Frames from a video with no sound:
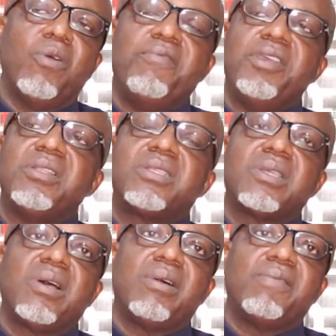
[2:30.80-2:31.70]

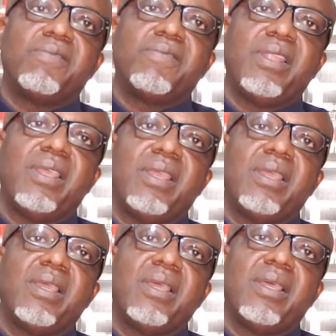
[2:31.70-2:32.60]
province of
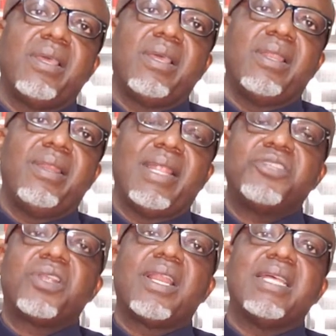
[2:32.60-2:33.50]
the
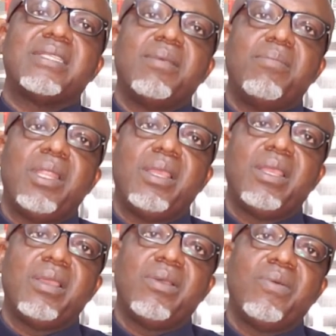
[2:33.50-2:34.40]
National
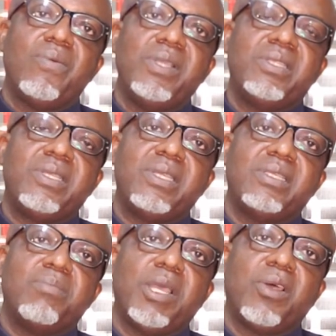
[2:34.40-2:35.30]
Assembly, which
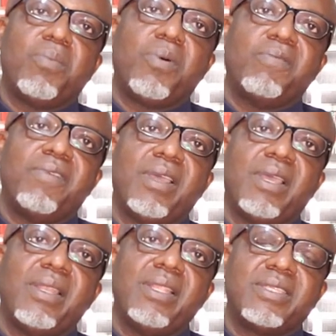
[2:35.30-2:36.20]
is made up of
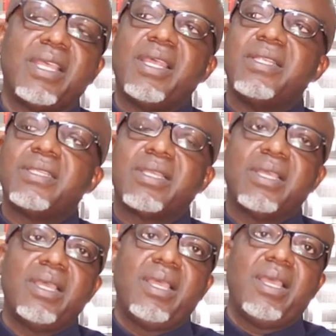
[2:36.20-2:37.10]
the Senate
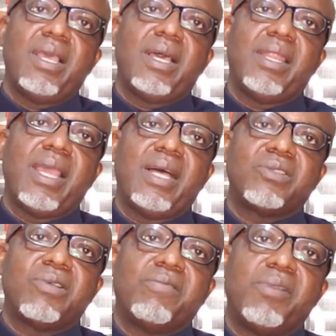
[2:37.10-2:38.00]
and the
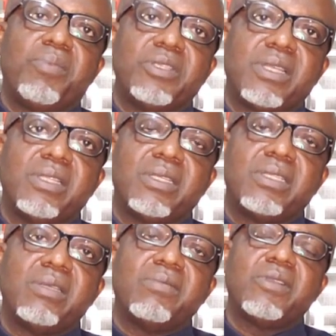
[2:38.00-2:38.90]
House of
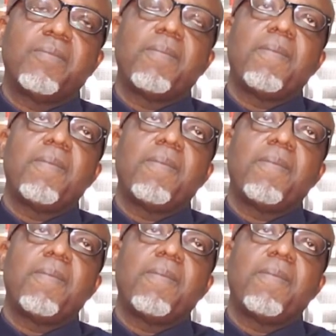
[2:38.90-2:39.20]
Representatives.